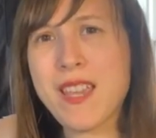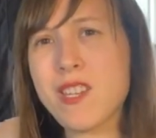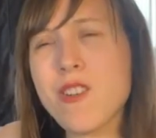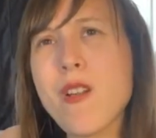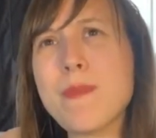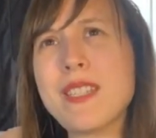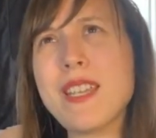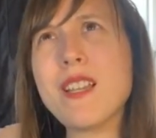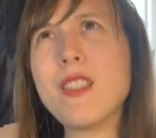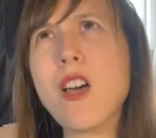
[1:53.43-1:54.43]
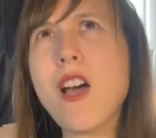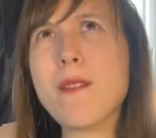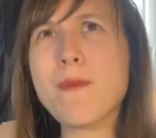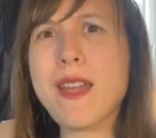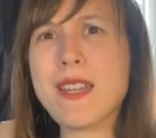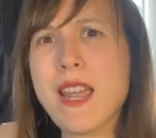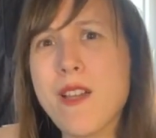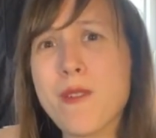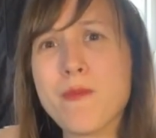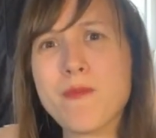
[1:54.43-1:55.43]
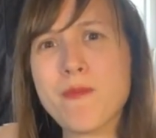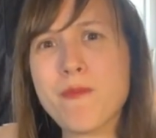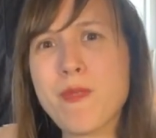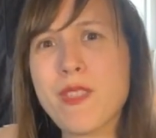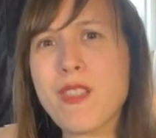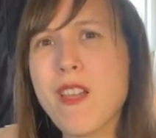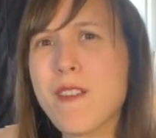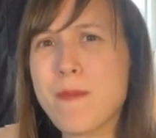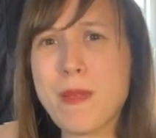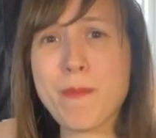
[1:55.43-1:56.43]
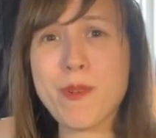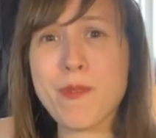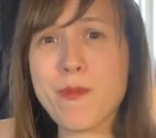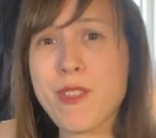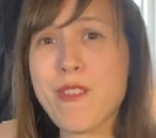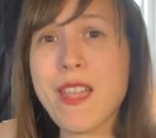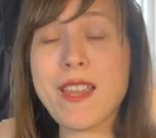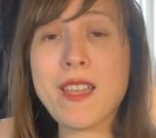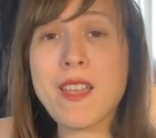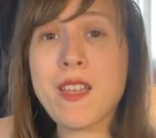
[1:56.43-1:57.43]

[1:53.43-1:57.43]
You know, I'm seeing a lot right now with a lot of people where they're like,